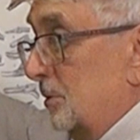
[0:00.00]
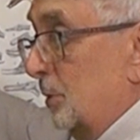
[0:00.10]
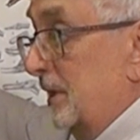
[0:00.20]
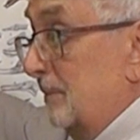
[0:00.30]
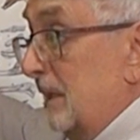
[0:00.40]

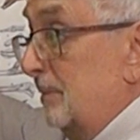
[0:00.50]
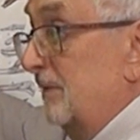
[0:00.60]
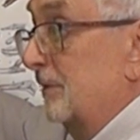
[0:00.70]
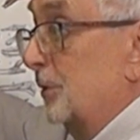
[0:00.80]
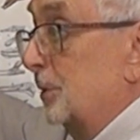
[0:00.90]
20, maybe
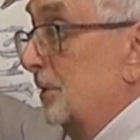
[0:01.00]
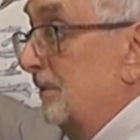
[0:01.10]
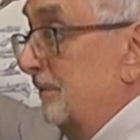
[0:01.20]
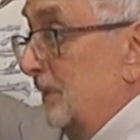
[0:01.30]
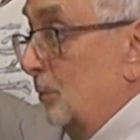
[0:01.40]
even
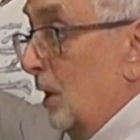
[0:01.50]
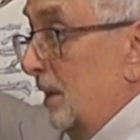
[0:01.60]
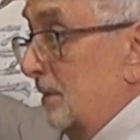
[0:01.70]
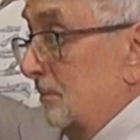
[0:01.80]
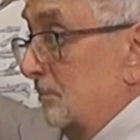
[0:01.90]
30 feet
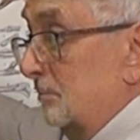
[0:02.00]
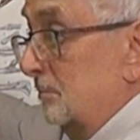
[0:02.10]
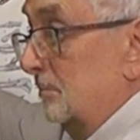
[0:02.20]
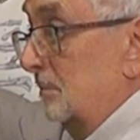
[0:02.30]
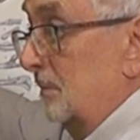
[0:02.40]
wide.
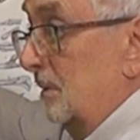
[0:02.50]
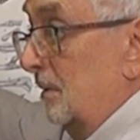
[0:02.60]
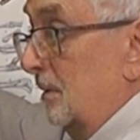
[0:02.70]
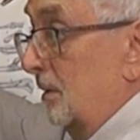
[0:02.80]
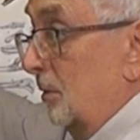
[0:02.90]

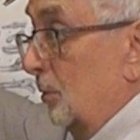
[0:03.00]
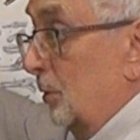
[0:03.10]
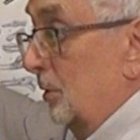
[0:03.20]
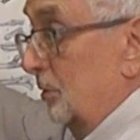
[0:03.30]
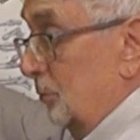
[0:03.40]
The
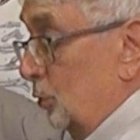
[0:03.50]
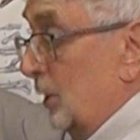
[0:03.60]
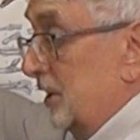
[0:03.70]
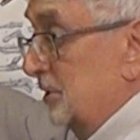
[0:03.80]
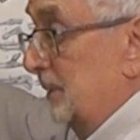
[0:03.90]
wingspan.
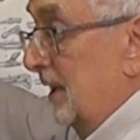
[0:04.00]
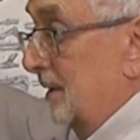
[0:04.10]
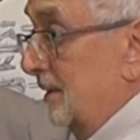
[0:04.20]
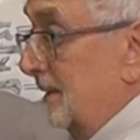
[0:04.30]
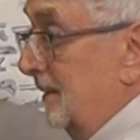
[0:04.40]

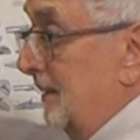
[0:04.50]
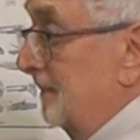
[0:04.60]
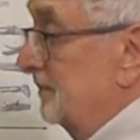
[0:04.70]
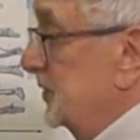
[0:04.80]
Wingspan. Wow.